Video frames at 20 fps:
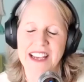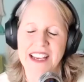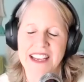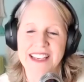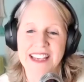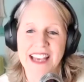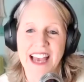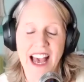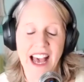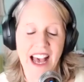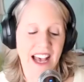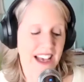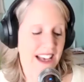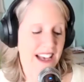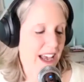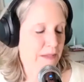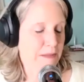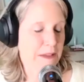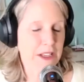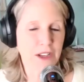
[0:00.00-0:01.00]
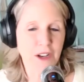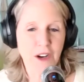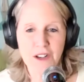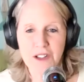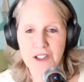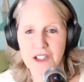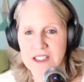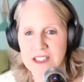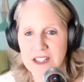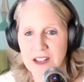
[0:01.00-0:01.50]
Yeah, I mean, you're
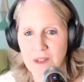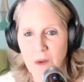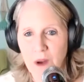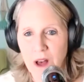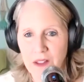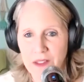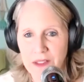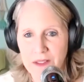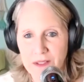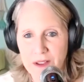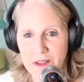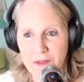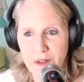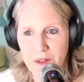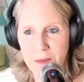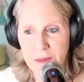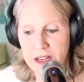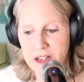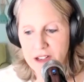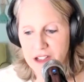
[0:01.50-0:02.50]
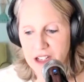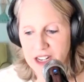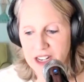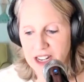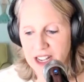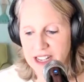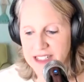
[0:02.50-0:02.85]
just a wealth of information.